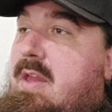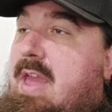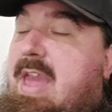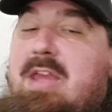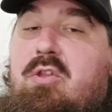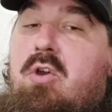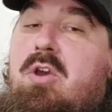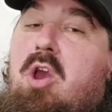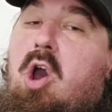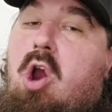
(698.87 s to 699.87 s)
he
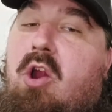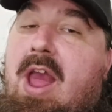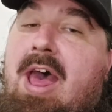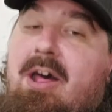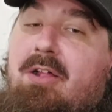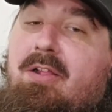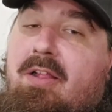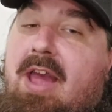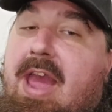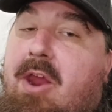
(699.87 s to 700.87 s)
took our
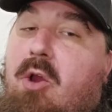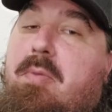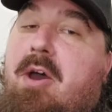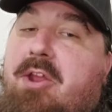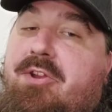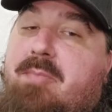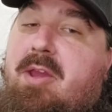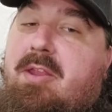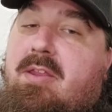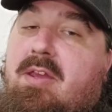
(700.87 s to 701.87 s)
hell and our
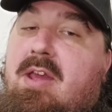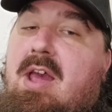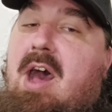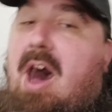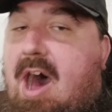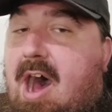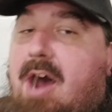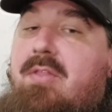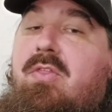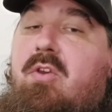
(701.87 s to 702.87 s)
punishment
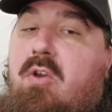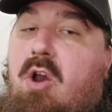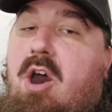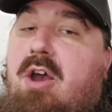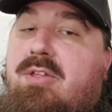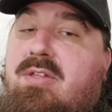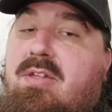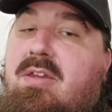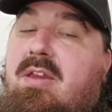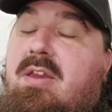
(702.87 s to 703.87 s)
on the cross
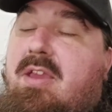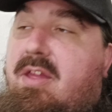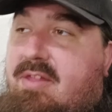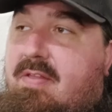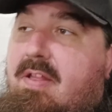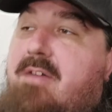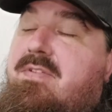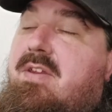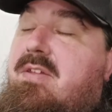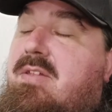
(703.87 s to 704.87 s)
because he
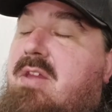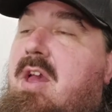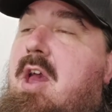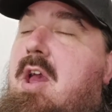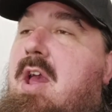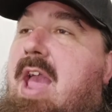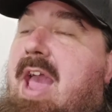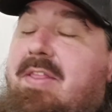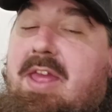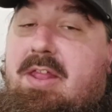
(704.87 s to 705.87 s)
loves us.
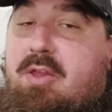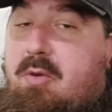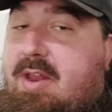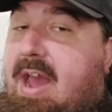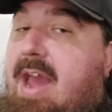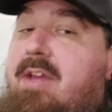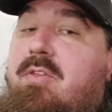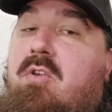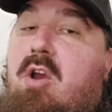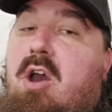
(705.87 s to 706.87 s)
And then, so he died on
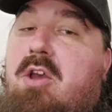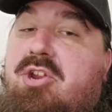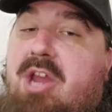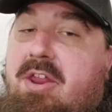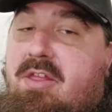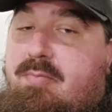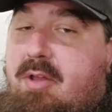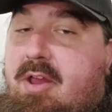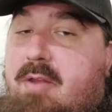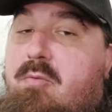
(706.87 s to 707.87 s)
the cross, shed his
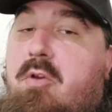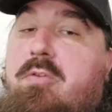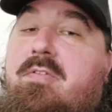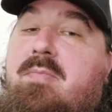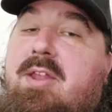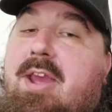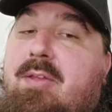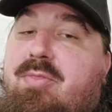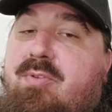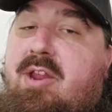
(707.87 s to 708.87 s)
blood, rose from the
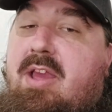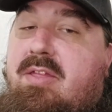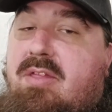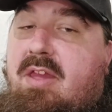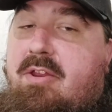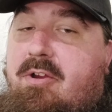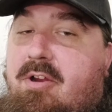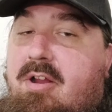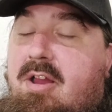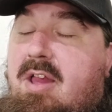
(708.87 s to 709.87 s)
dead 3 days
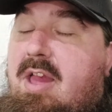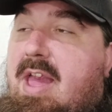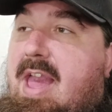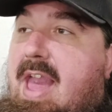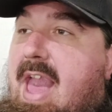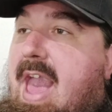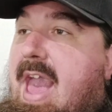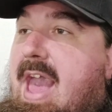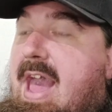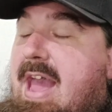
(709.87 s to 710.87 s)
later.
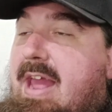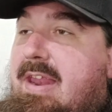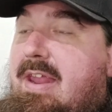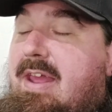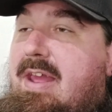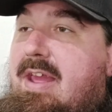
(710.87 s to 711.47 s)
And